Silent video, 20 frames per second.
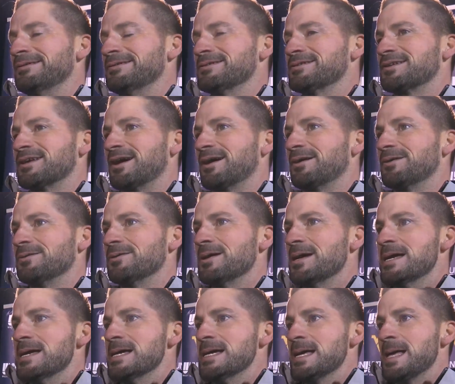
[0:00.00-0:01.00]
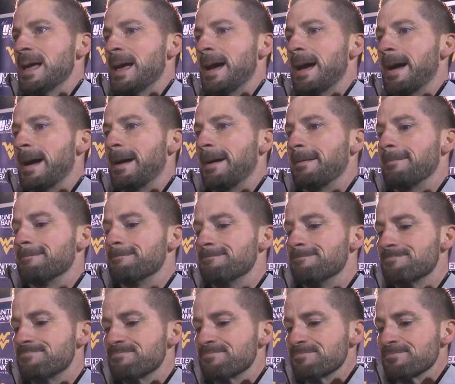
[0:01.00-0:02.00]
So,
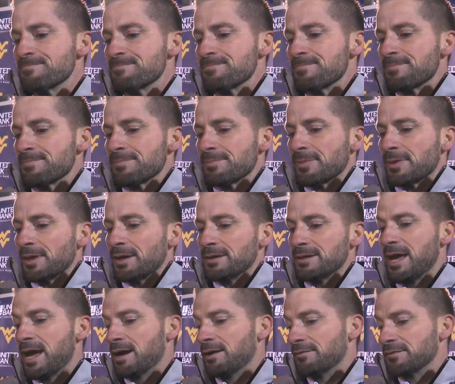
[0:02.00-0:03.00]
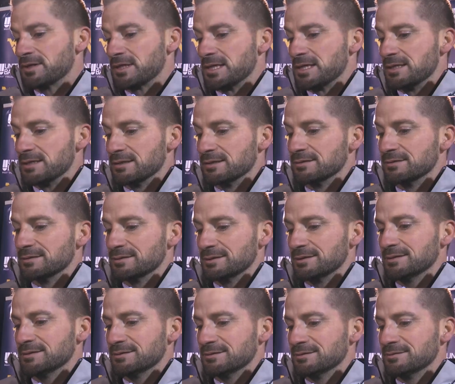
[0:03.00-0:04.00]
um, yeah, obviously
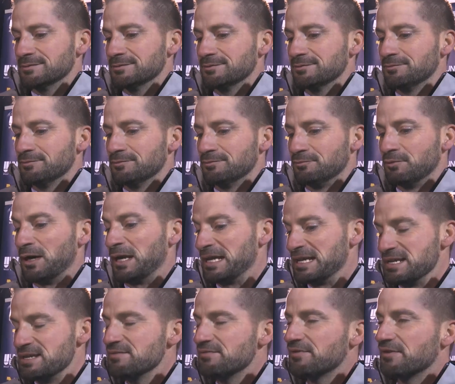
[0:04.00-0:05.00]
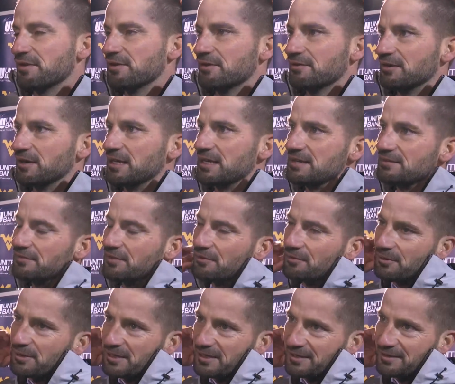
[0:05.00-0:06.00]
relieved, relieved that
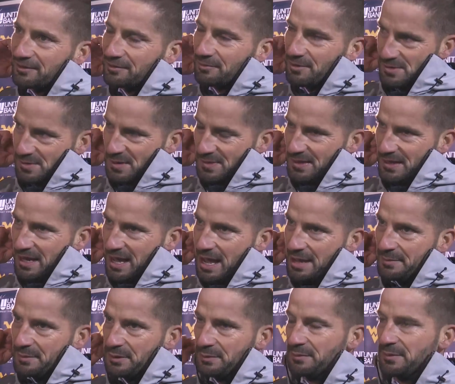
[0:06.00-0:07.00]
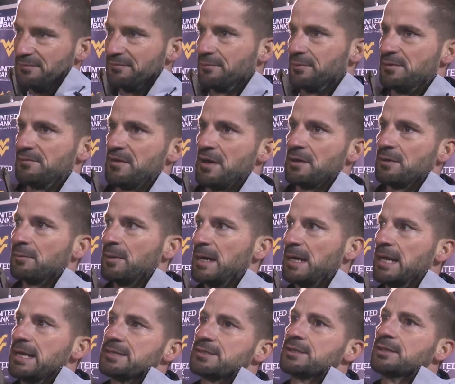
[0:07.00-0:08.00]
we that we won the game and that we we found a way
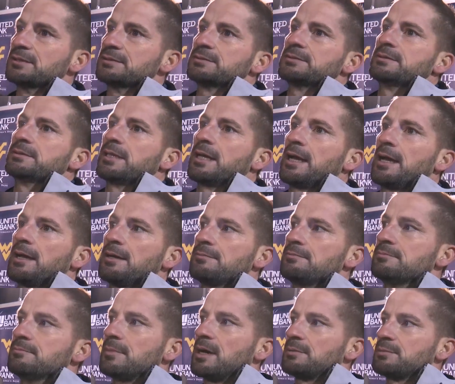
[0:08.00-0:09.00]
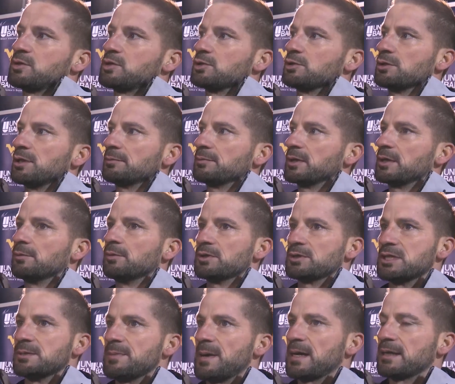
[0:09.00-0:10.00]
late on. Um, I'm sure I'm going to
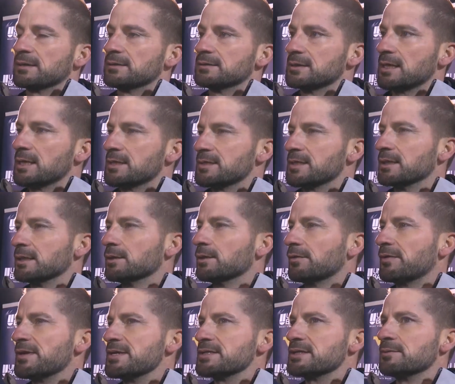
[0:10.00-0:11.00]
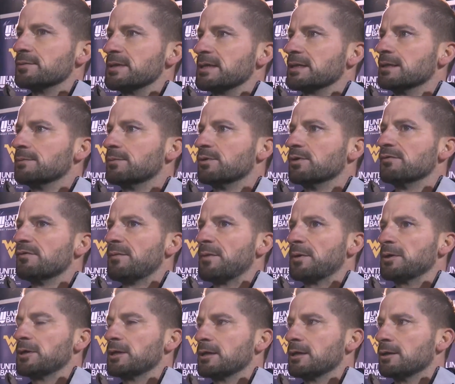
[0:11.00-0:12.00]
watch it back and, and, see a lot of things that we can improve
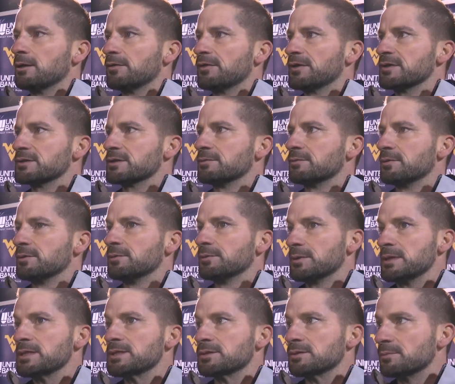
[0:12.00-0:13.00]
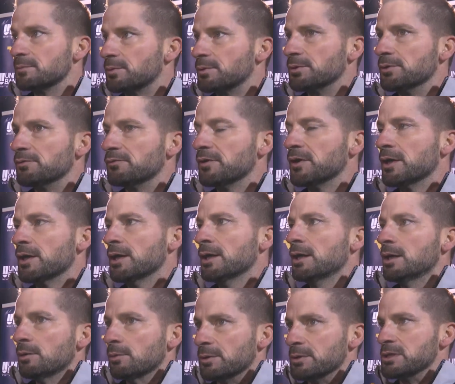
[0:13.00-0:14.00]
upon and a lot of things that we will need to improve
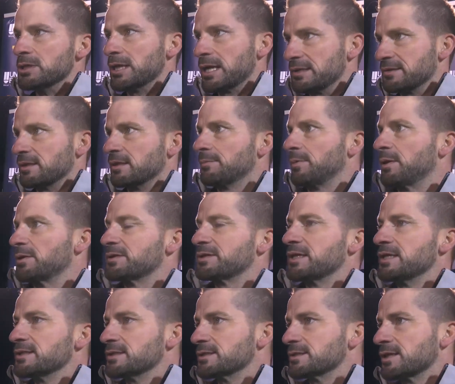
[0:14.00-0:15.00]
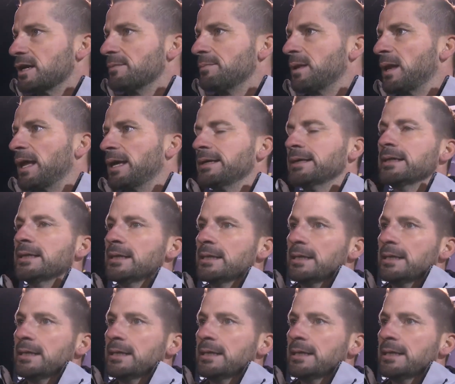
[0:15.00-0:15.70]
when you get to the postseason type play.